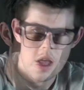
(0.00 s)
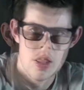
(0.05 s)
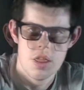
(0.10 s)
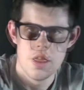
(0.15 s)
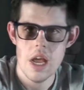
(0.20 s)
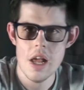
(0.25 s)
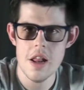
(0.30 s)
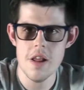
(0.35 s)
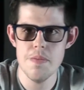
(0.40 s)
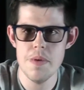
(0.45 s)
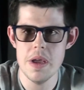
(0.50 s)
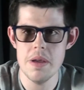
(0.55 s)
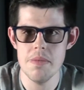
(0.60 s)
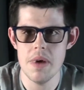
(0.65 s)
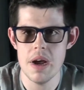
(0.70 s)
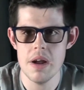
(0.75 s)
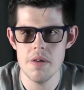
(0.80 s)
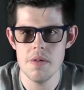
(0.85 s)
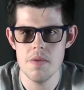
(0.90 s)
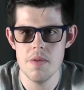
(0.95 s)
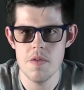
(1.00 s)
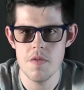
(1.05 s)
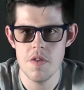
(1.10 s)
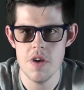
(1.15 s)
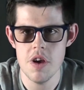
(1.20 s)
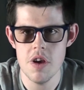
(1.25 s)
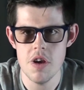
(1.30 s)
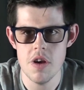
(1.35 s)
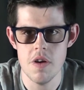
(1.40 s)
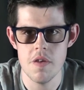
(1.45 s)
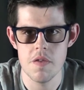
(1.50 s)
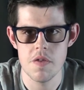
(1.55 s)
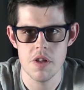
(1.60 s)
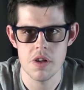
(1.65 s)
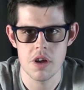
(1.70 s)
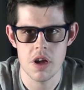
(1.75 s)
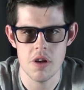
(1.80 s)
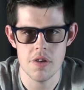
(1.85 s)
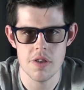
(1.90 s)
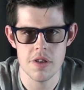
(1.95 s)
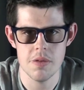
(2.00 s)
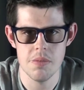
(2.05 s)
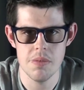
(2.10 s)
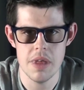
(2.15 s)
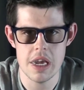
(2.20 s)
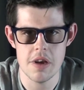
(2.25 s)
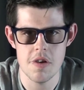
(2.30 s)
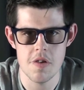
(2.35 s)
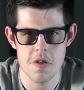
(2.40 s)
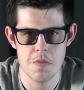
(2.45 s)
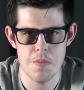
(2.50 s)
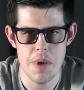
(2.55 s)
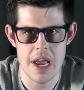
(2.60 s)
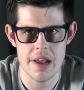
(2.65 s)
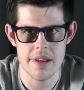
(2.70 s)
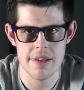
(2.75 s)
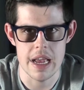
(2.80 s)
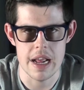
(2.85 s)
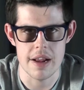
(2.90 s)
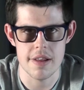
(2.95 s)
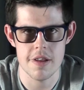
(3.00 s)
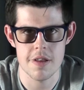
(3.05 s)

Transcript: that has been my review of the custom LEGO space sets.